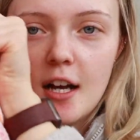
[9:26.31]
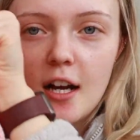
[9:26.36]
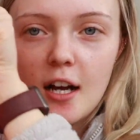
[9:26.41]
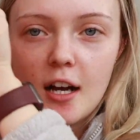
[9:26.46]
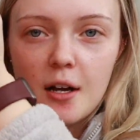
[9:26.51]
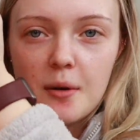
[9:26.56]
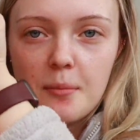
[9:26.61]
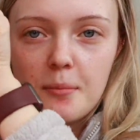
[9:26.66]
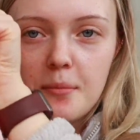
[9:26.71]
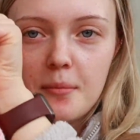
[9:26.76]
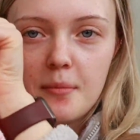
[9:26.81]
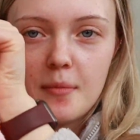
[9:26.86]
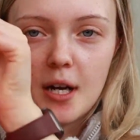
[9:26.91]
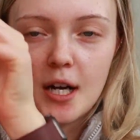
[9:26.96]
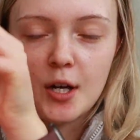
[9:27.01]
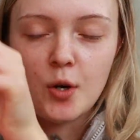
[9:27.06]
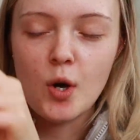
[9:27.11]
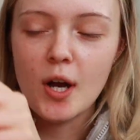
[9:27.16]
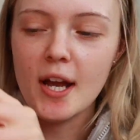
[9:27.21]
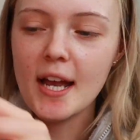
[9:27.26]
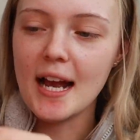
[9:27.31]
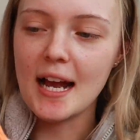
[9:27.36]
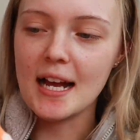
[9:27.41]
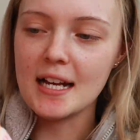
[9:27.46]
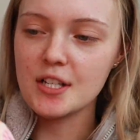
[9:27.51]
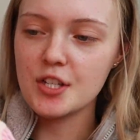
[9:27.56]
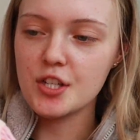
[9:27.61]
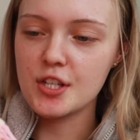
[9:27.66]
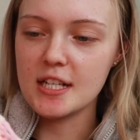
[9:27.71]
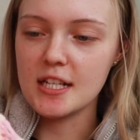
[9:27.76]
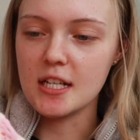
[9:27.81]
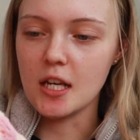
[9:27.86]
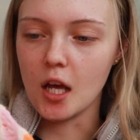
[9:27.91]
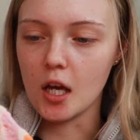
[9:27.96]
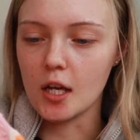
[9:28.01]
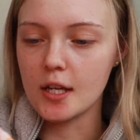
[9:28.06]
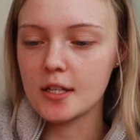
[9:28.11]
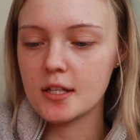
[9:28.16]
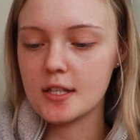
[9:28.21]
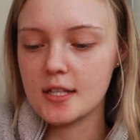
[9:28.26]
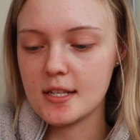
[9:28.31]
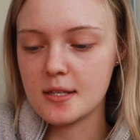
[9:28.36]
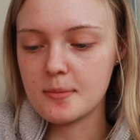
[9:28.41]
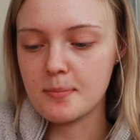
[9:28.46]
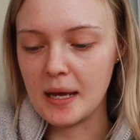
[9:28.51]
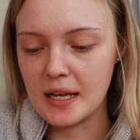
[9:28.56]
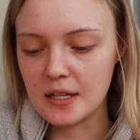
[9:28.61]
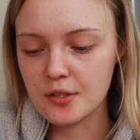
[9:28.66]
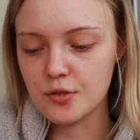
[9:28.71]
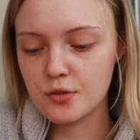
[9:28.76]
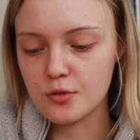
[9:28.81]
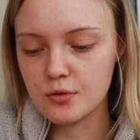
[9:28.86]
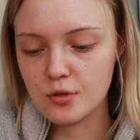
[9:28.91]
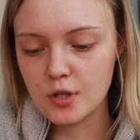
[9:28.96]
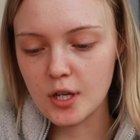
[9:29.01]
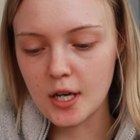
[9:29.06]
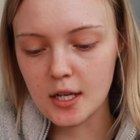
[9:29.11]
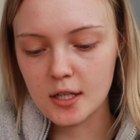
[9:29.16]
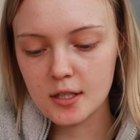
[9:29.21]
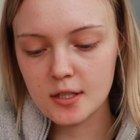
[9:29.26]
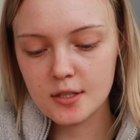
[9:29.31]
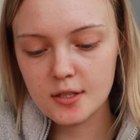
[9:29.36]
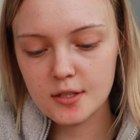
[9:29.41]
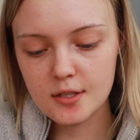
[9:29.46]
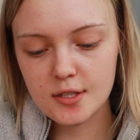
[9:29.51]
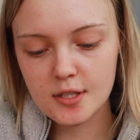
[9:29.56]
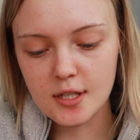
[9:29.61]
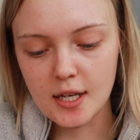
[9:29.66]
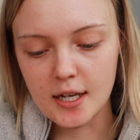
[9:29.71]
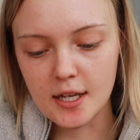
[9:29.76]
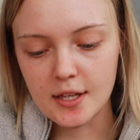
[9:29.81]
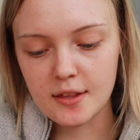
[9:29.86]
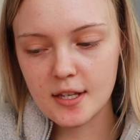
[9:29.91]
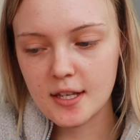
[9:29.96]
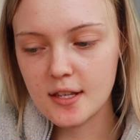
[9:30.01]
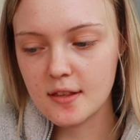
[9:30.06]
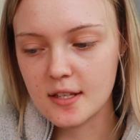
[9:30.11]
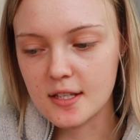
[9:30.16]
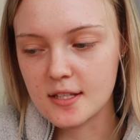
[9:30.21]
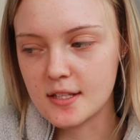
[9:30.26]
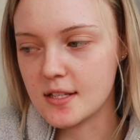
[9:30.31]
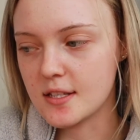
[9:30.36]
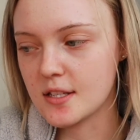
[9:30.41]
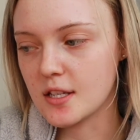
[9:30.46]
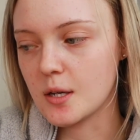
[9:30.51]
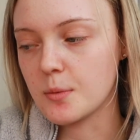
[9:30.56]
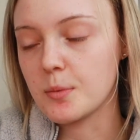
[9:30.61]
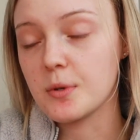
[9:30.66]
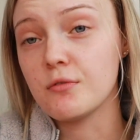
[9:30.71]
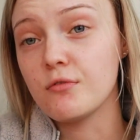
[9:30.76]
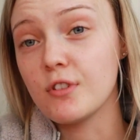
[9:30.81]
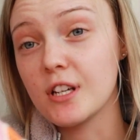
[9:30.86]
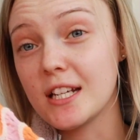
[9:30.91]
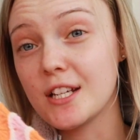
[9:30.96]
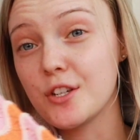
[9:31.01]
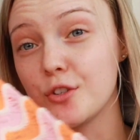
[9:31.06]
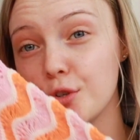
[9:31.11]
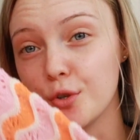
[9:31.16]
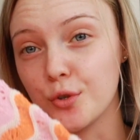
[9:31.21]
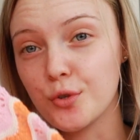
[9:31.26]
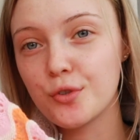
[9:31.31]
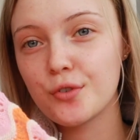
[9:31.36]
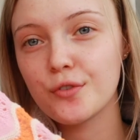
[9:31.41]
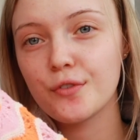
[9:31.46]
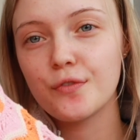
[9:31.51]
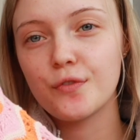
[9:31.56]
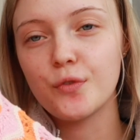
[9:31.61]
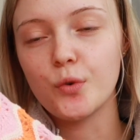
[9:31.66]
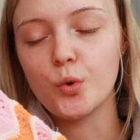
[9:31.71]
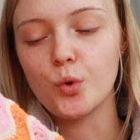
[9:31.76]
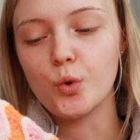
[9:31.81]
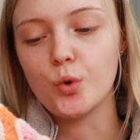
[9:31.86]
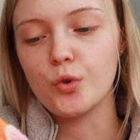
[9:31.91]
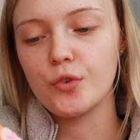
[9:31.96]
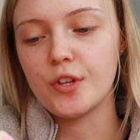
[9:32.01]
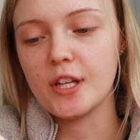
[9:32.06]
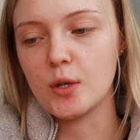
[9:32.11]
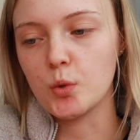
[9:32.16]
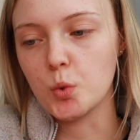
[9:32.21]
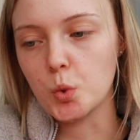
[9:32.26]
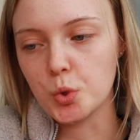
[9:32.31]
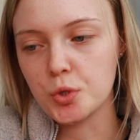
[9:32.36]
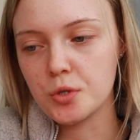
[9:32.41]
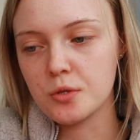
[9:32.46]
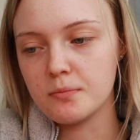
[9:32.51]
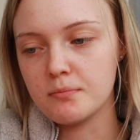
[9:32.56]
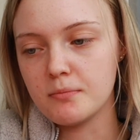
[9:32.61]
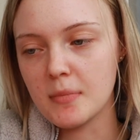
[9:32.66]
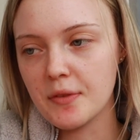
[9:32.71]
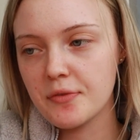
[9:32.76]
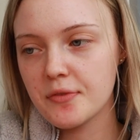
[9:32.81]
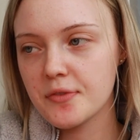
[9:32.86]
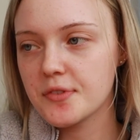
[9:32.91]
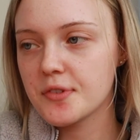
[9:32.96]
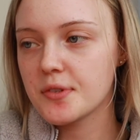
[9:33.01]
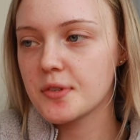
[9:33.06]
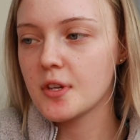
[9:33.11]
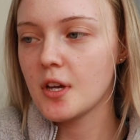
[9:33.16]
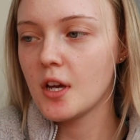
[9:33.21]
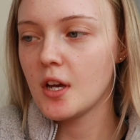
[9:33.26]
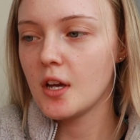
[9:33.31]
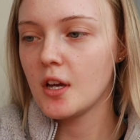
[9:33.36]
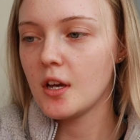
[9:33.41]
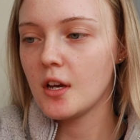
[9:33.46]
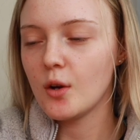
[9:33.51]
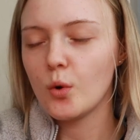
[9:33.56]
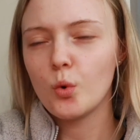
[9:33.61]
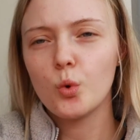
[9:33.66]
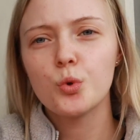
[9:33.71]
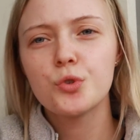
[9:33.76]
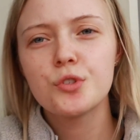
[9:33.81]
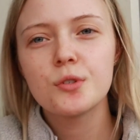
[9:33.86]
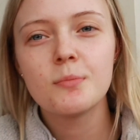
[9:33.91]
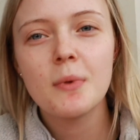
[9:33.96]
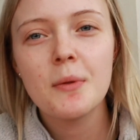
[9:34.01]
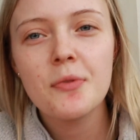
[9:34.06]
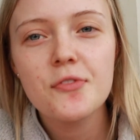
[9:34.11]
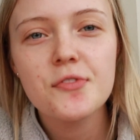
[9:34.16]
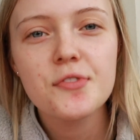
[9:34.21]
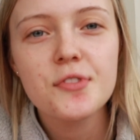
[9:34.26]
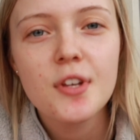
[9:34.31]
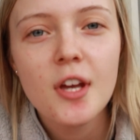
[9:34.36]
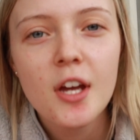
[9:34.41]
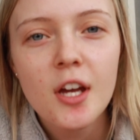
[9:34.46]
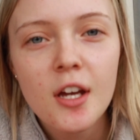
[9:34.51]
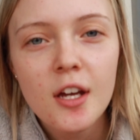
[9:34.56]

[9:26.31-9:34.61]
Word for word: Um, I quite actually like these pastel colours and I think this is going to be really good for the autumn months. Autumn months?